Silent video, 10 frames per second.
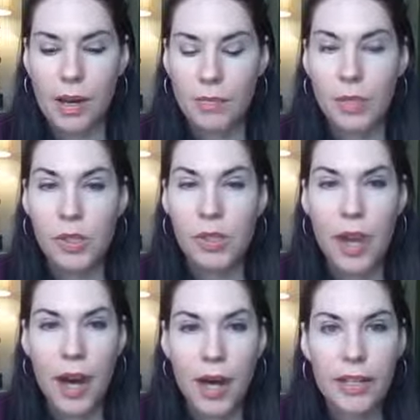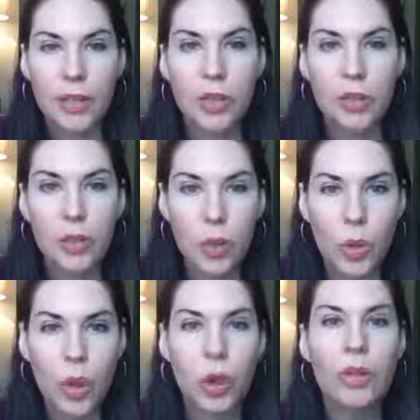stock
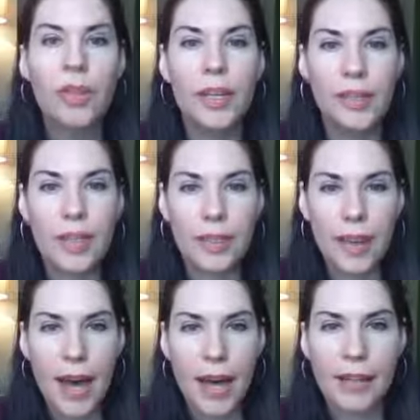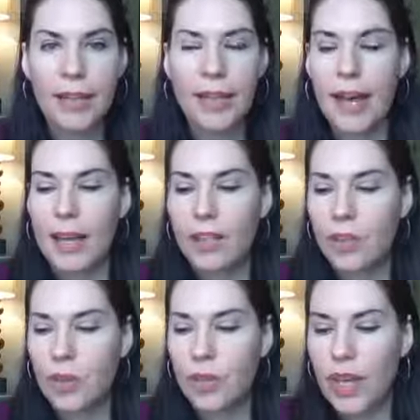control, things like that. And
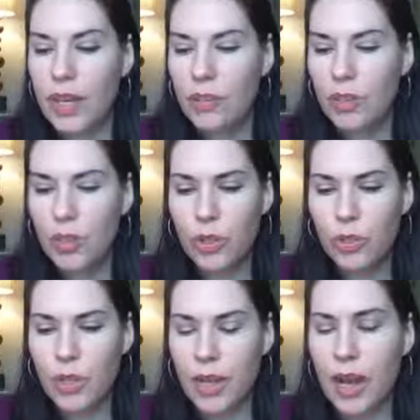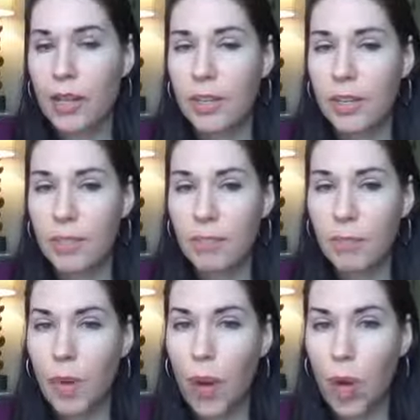so they introduced a
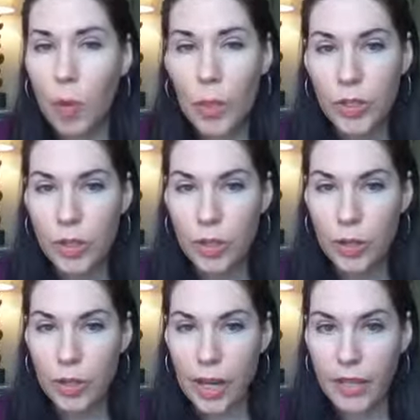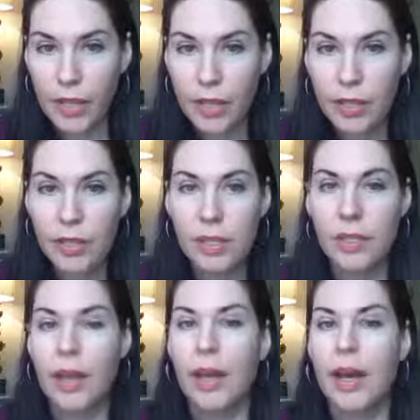whole bunch of new collections.
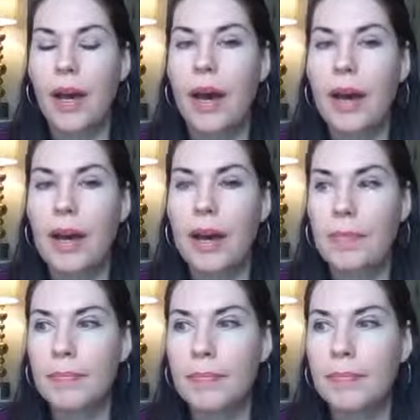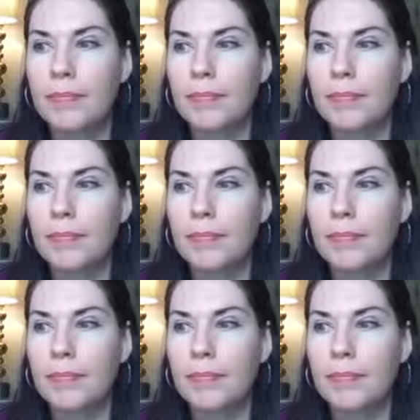And